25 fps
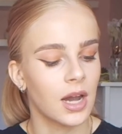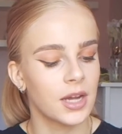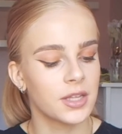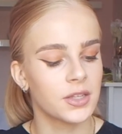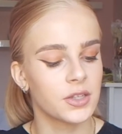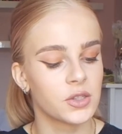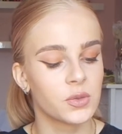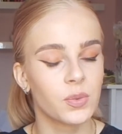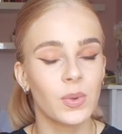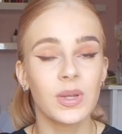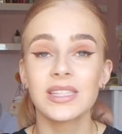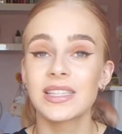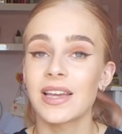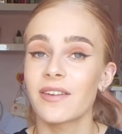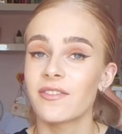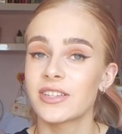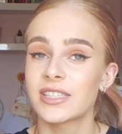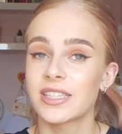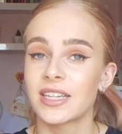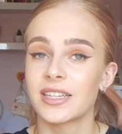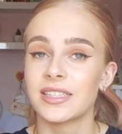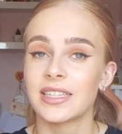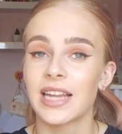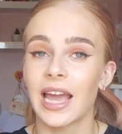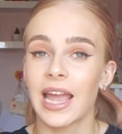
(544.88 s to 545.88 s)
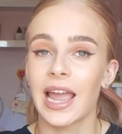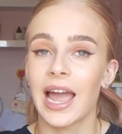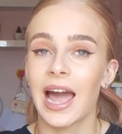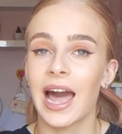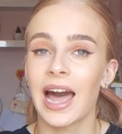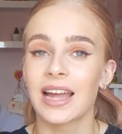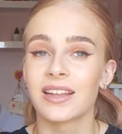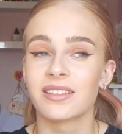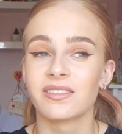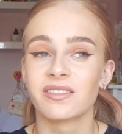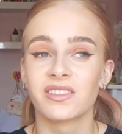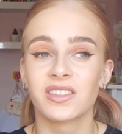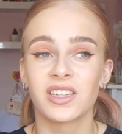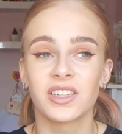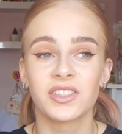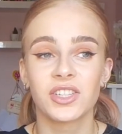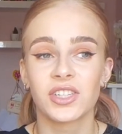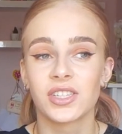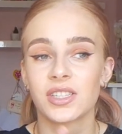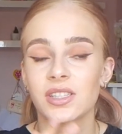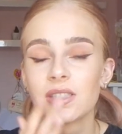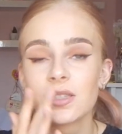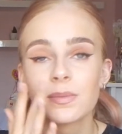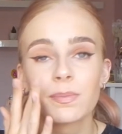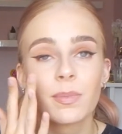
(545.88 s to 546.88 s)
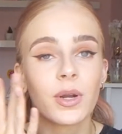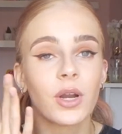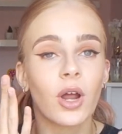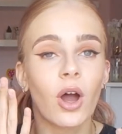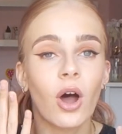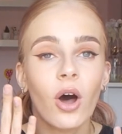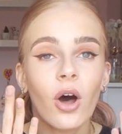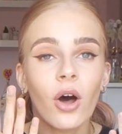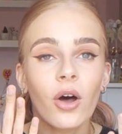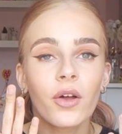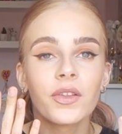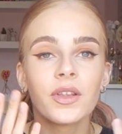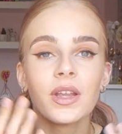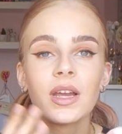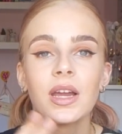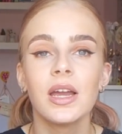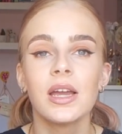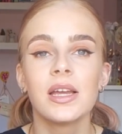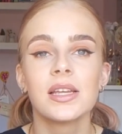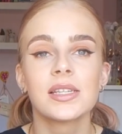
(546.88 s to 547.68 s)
do this once every Sunday and I just put it on.